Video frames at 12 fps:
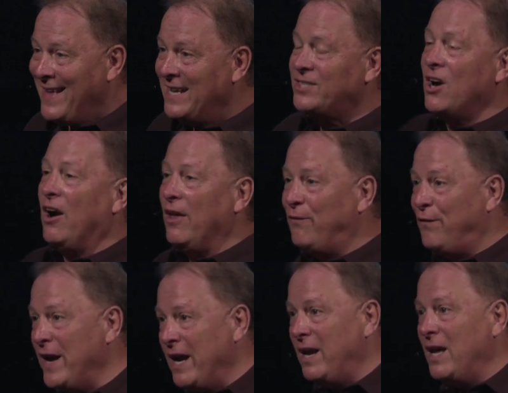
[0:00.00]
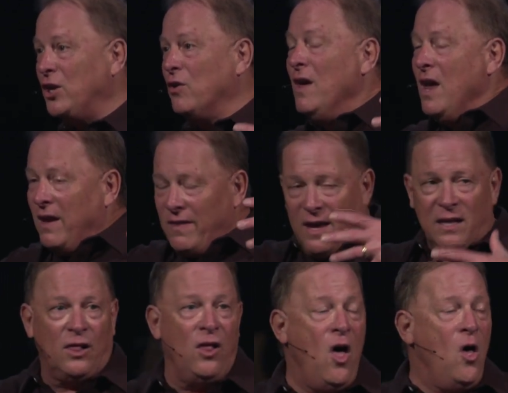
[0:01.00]
And they started feeding you and they
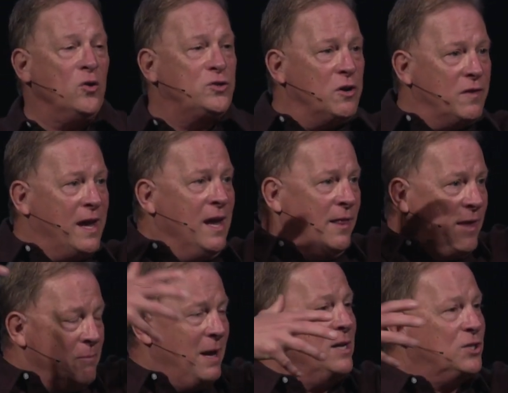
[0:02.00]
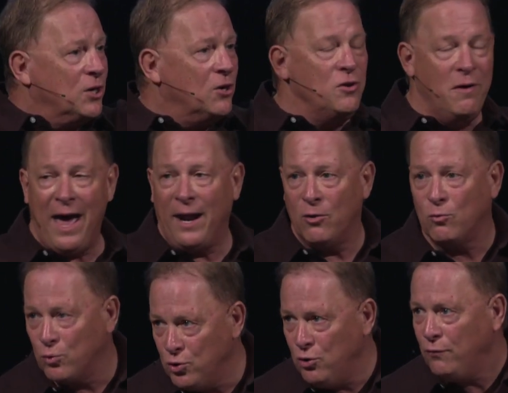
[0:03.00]
clothed you and they, they made sure you had a
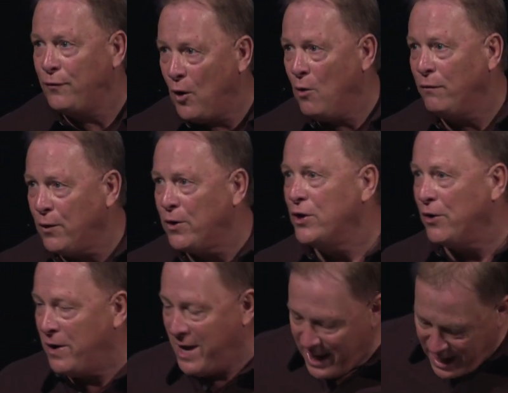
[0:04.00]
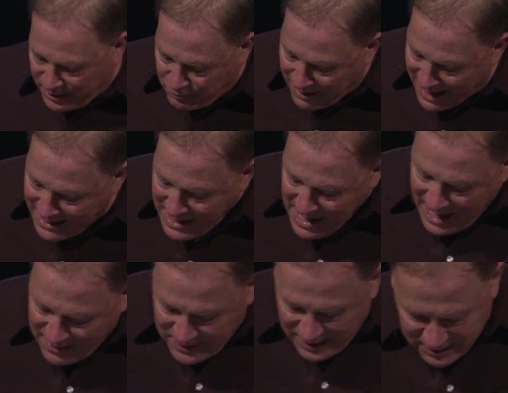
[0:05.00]
roof over your head, right?
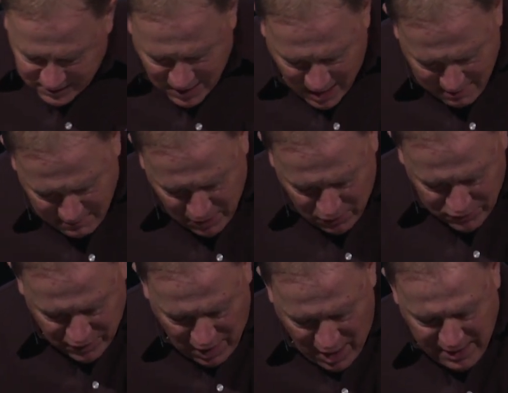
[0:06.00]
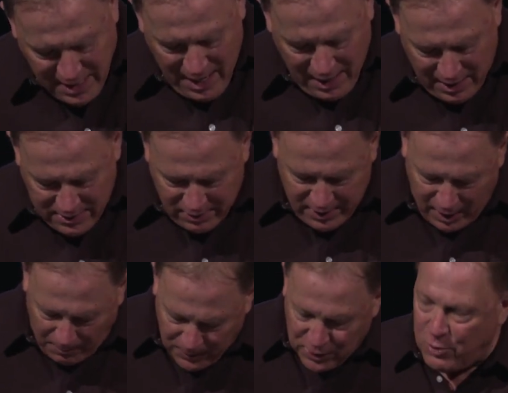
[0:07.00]
And then as time goes on, uh, they're
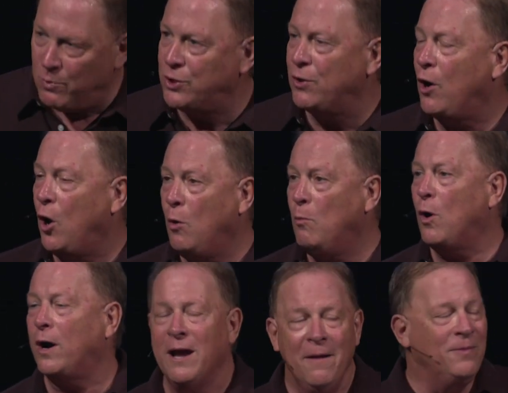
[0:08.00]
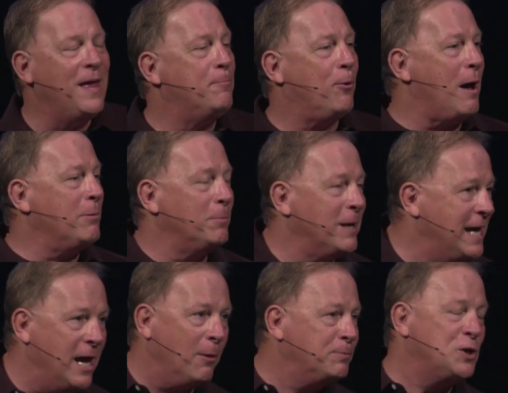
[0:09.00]
helping you with your homework and they
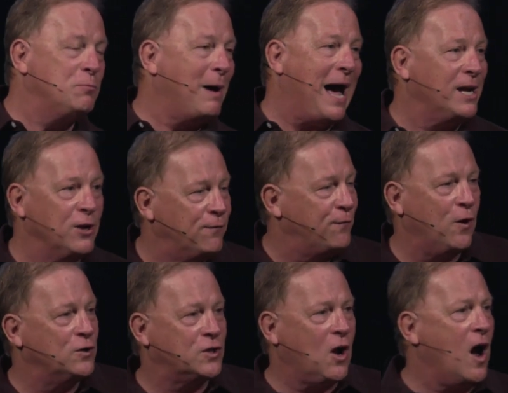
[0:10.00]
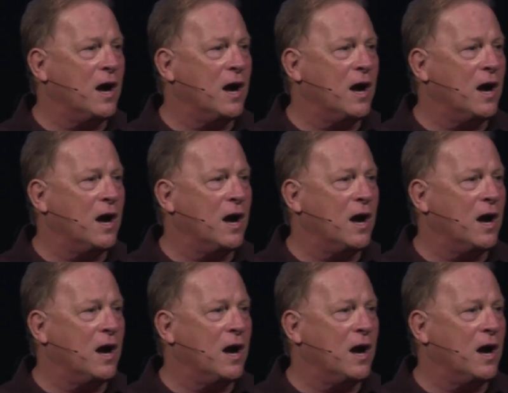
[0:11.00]
probably helped you buy your first